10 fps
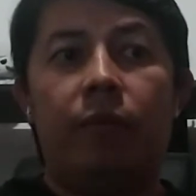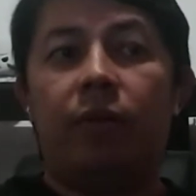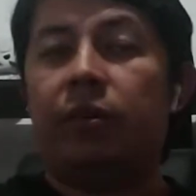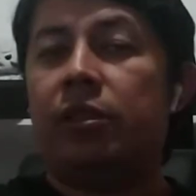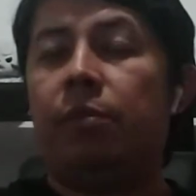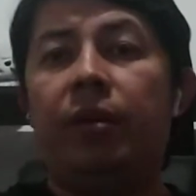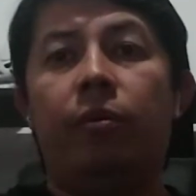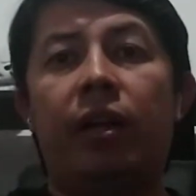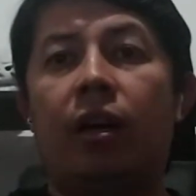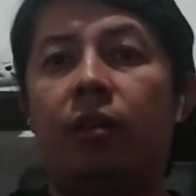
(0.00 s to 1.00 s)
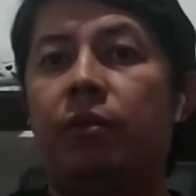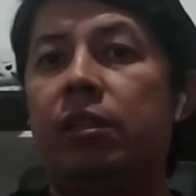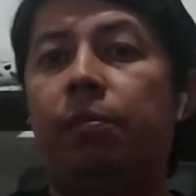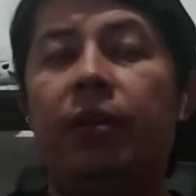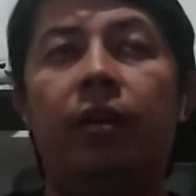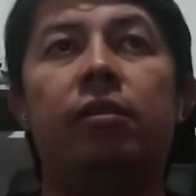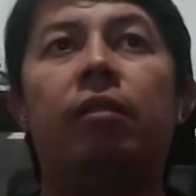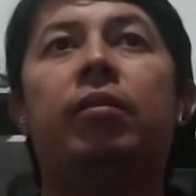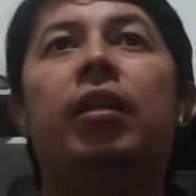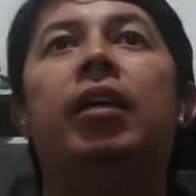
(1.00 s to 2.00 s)
recipient, with a hot recipient or
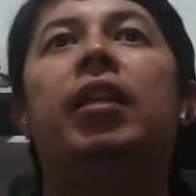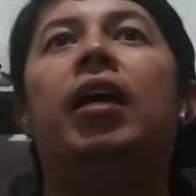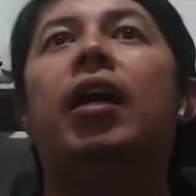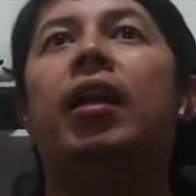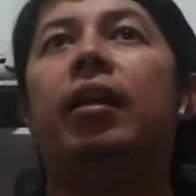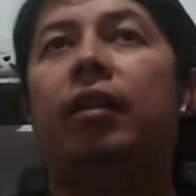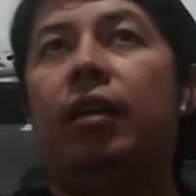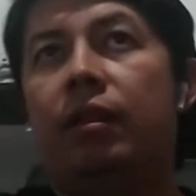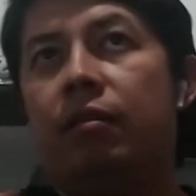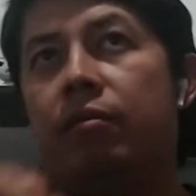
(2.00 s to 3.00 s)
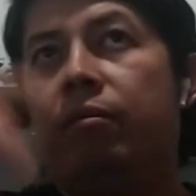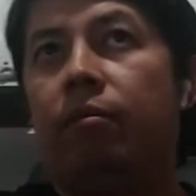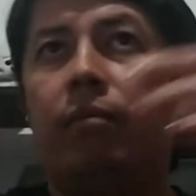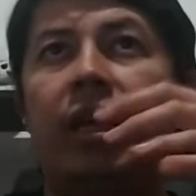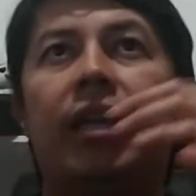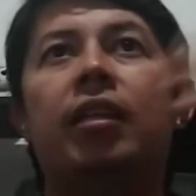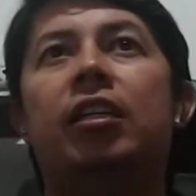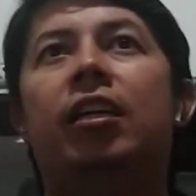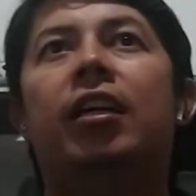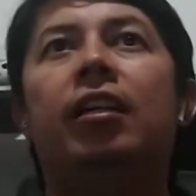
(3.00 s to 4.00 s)
something like that, and then making the
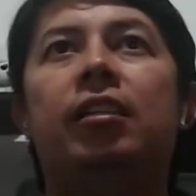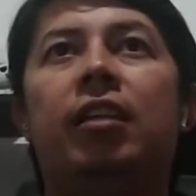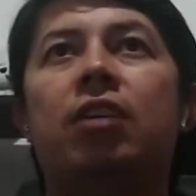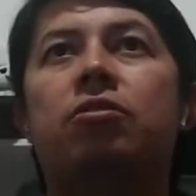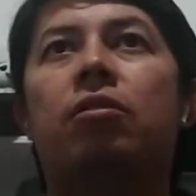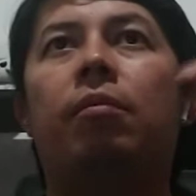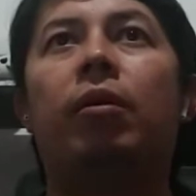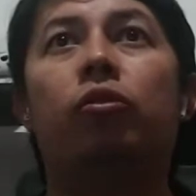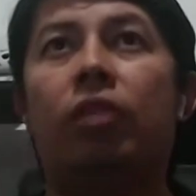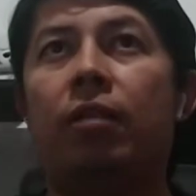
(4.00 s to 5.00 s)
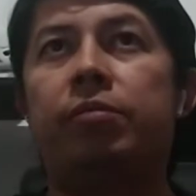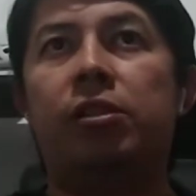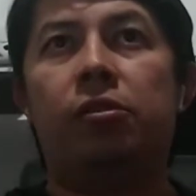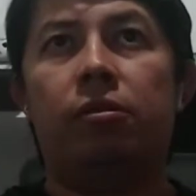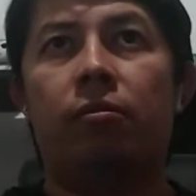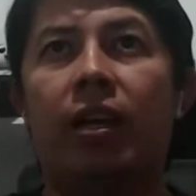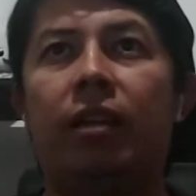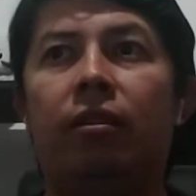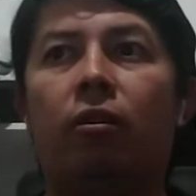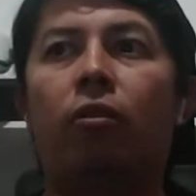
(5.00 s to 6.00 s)
generalization about temperature,
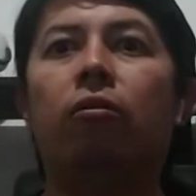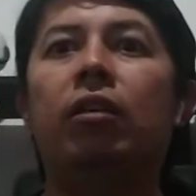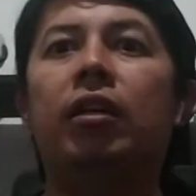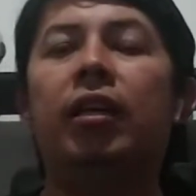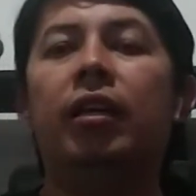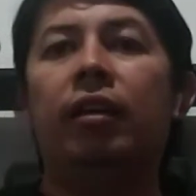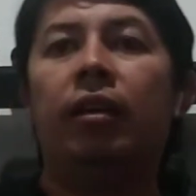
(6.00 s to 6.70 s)
right? Not only the